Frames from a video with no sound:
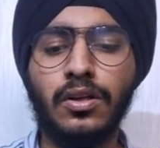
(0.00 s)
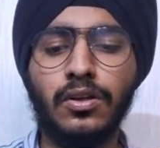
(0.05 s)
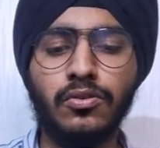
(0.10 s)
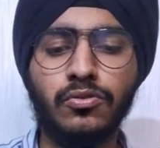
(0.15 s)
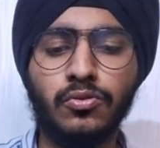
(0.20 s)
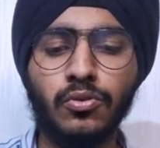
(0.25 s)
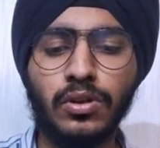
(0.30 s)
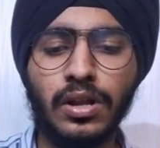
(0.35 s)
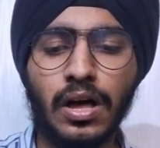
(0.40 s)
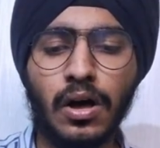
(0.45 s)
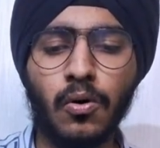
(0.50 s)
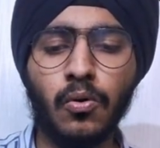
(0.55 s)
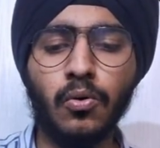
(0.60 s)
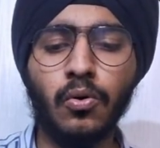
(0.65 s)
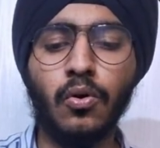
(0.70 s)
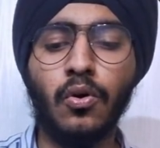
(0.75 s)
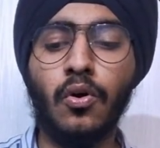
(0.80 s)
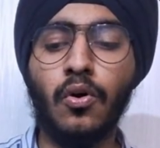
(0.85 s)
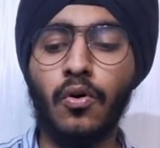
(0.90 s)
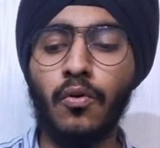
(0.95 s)
So
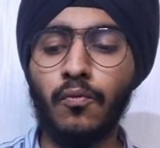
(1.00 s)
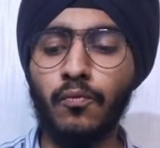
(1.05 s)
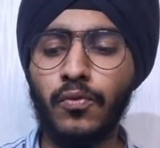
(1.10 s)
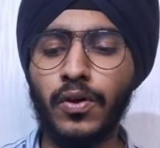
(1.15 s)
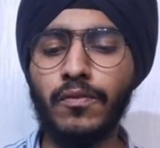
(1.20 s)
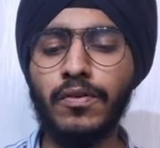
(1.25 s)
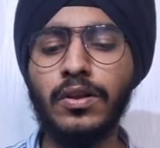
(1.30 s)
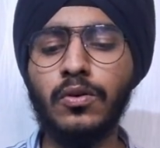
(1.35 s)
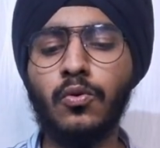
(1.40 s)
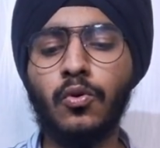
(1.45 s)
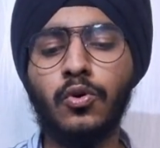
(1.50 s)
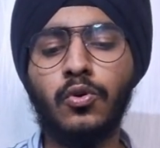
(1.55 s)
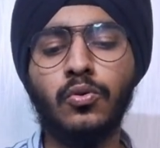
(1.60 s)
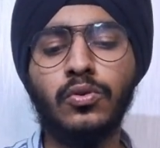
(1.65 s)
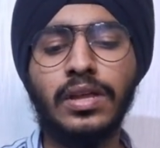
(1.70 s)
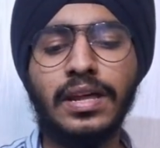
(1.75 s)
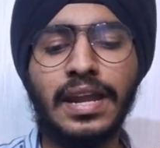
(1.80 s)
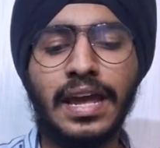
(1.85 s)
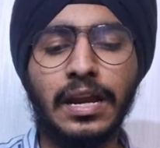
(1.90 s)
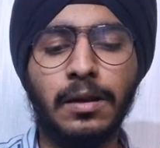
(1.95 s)
now we will go to
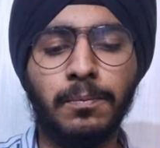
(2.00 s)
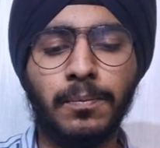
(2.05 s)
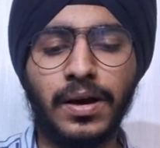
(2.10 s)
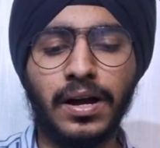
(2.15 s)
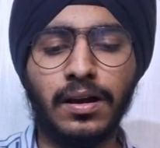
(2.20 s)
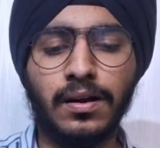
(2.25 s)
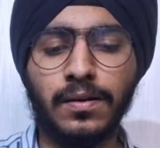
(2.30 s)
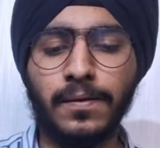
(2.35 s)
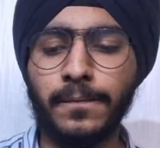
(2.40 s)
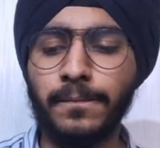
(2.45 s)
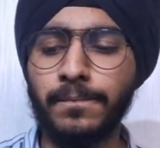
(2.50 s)
the right part.